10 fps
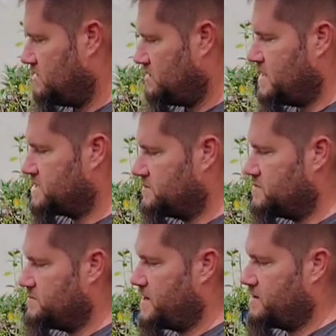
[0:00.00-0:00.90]
it makes it
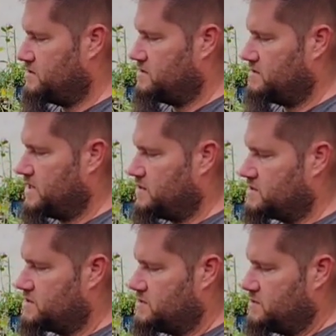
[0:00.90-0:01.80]
root bound. That
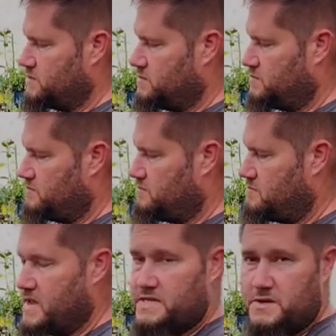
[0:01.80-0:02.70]
also
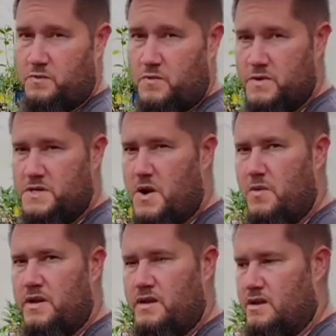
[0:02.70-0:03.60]
makes the roots
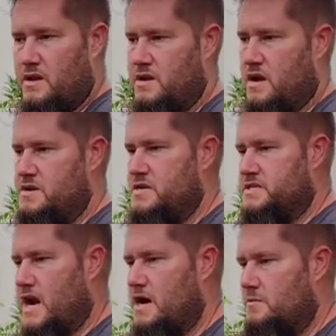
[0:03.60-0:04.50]
go in an
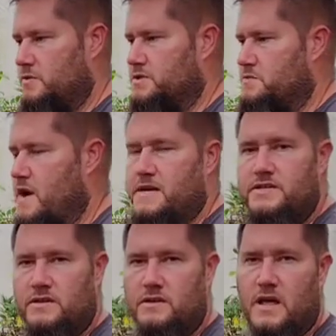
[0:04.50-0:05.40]
undesirable
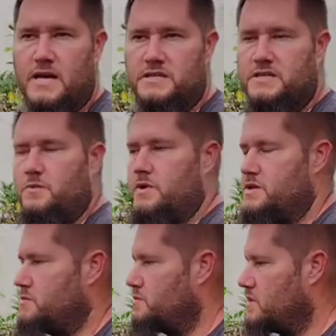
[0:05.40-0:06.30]
direction as to when
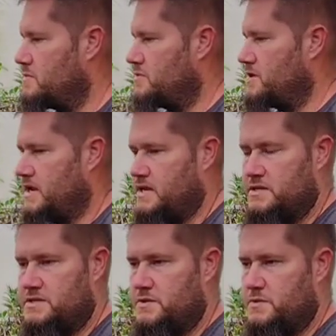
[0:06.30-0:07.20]
you want to put it
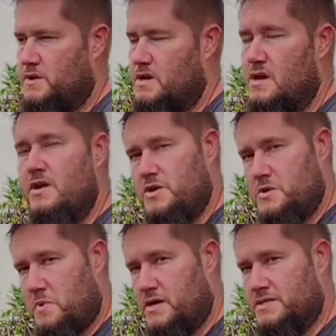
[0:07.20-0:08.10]
into
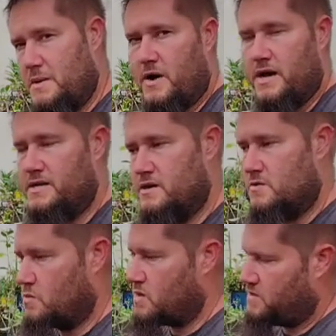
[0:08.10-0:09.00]
your bonsai pot. You
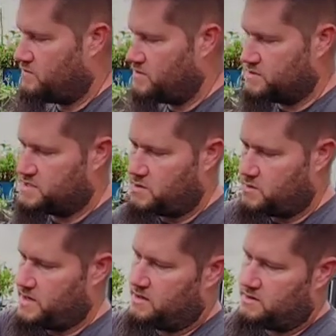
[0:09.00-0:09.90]
don't want roots
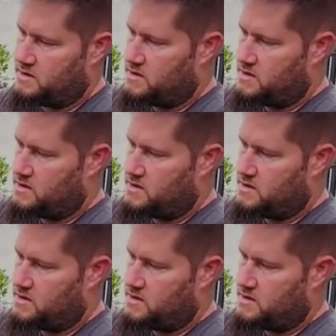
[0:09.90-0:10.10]
going,